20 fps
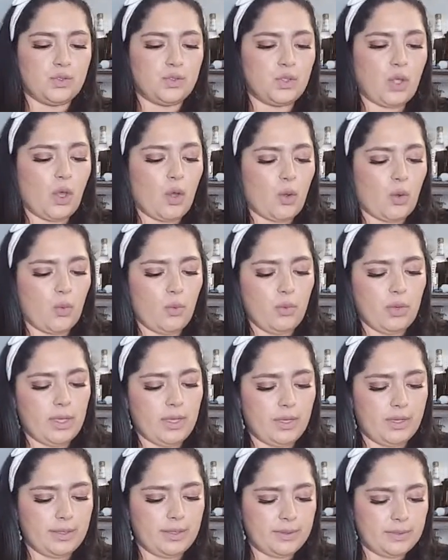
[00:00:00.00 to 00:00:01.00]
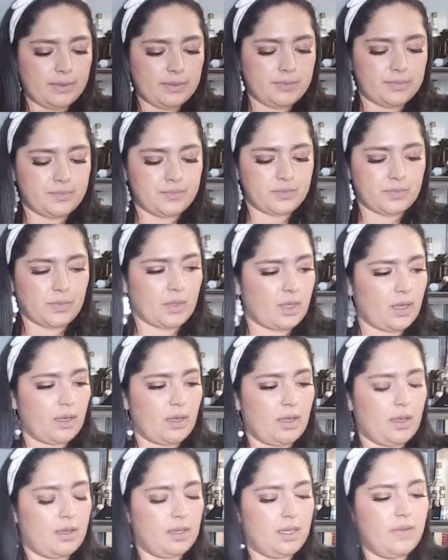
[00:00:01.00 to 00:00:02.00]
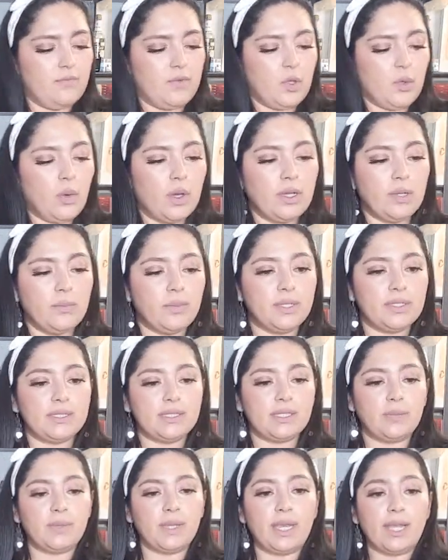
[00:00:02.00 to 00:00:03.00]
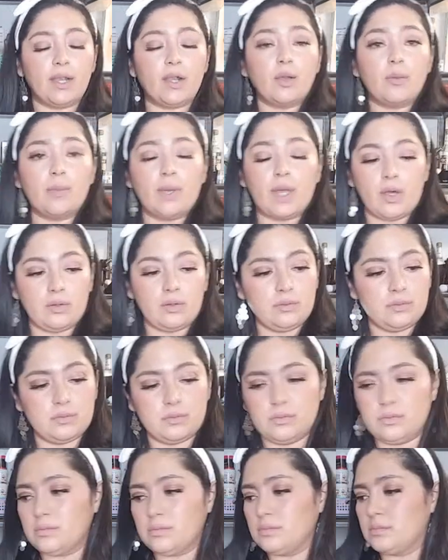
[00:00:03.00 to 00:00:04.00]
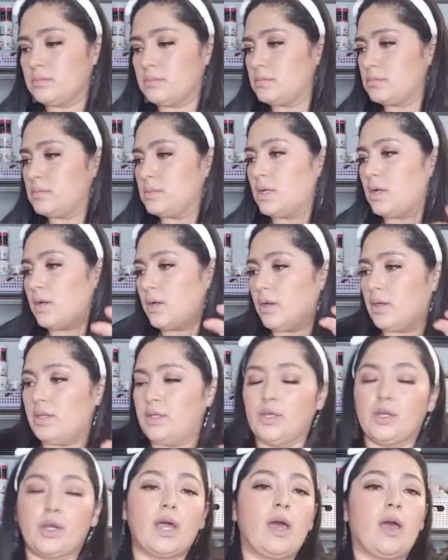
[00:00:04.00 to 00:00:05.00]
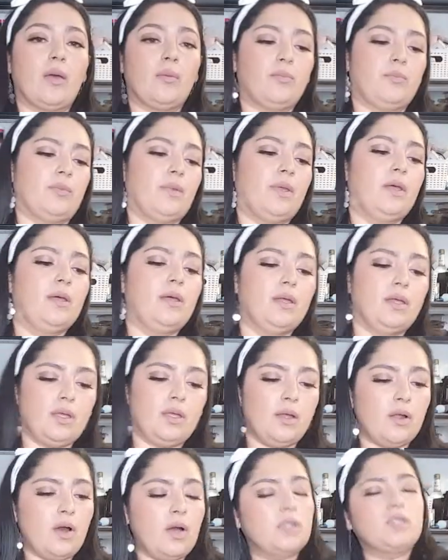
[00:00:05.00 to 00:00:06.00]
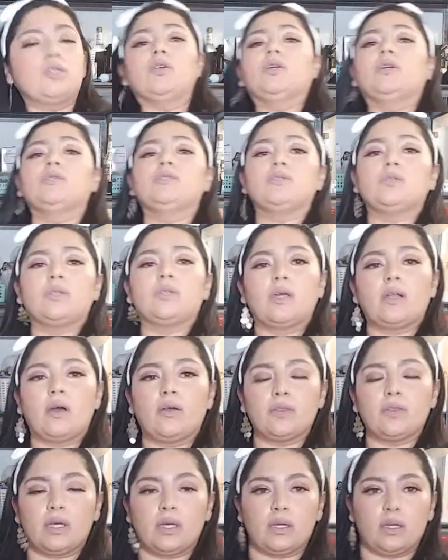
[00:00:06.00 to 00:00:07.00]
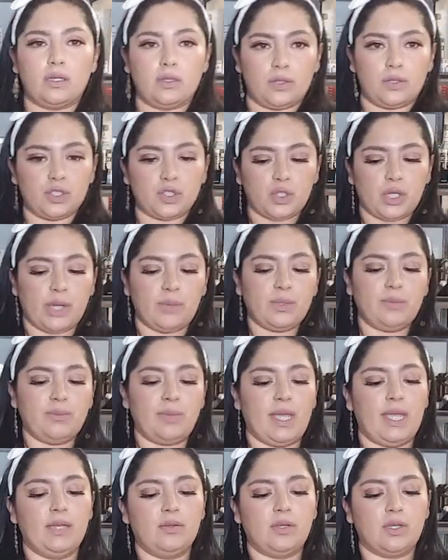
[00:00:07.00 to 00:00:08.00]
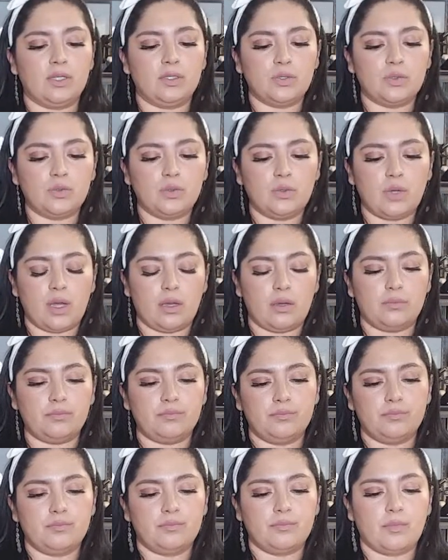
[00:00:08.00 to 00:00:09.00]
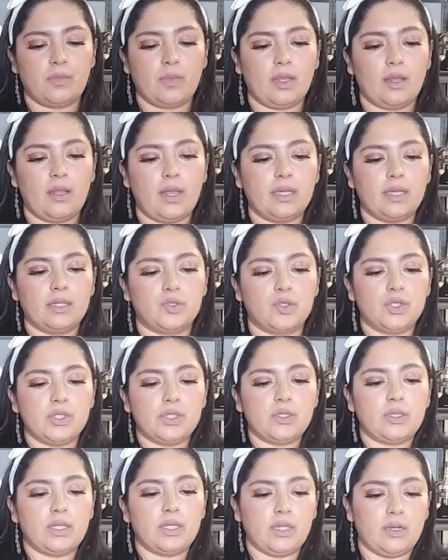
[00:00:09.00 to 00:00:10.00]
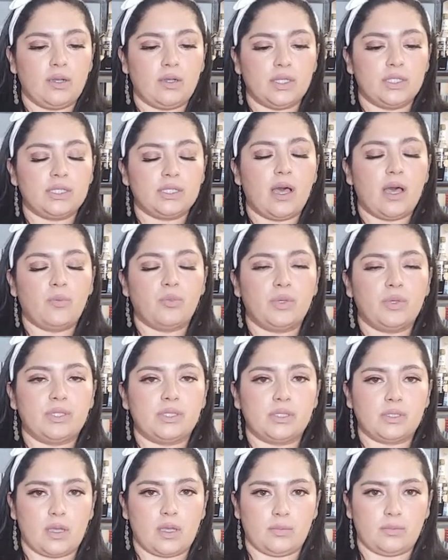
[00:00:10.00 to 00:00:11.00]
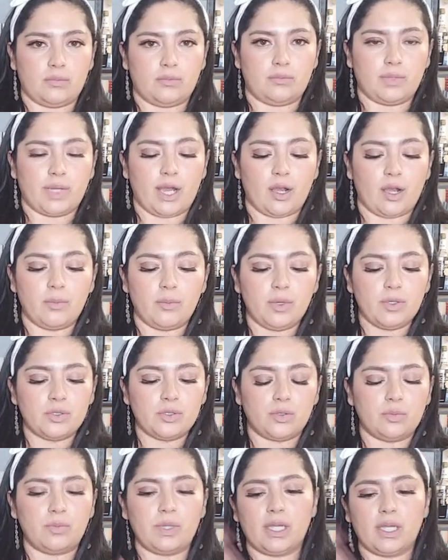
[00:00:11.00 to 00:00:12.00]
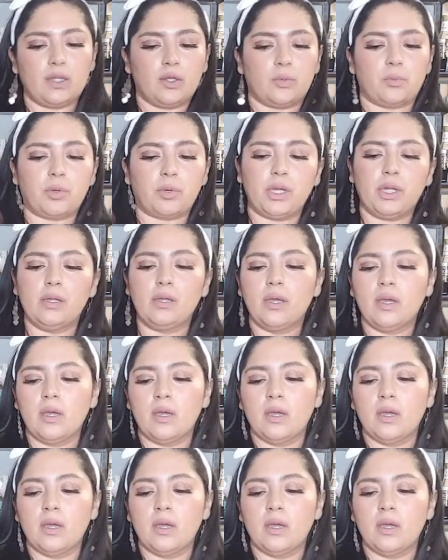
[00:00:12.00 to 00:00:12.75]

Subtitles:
So if you want to put some caramel on your cup, and also you can do that on the tray we made. You can do like drizzle it on the top with some caramel so it'll make it look pretty.